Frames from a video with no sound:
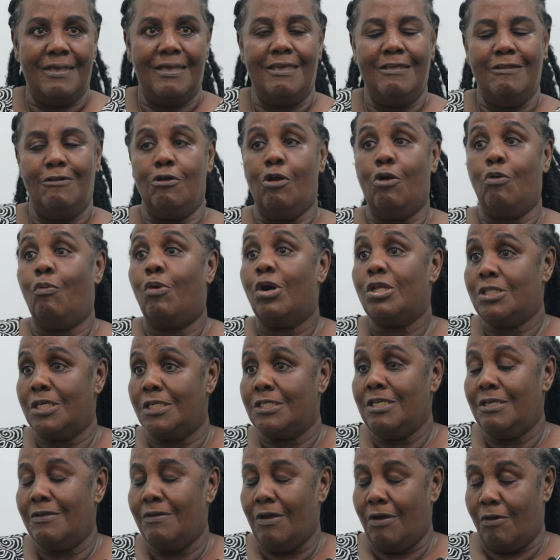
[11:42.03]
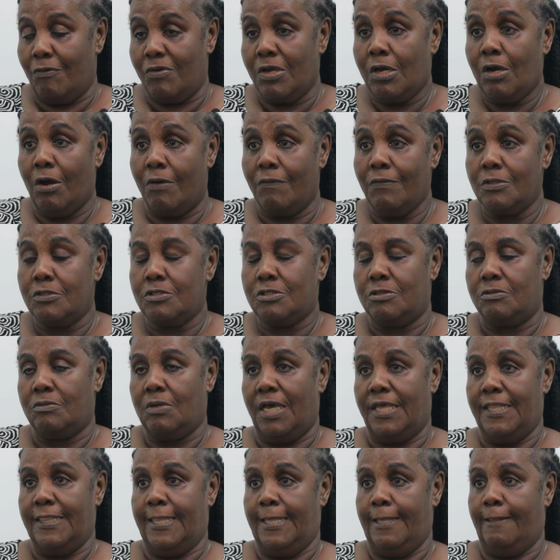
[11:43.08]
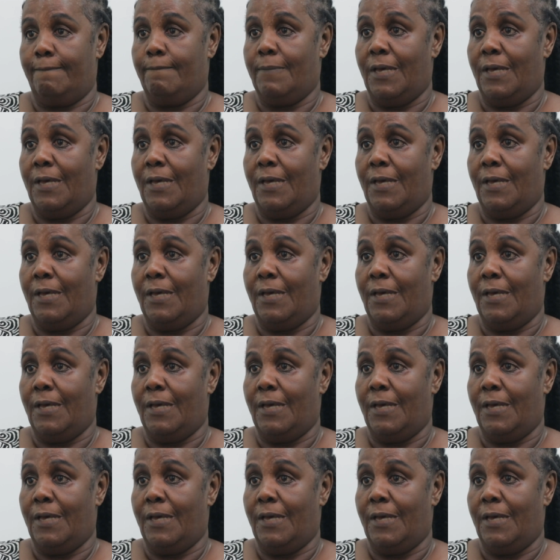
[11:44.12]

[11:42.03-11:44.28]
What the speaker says: You don't want a recurrence, so I did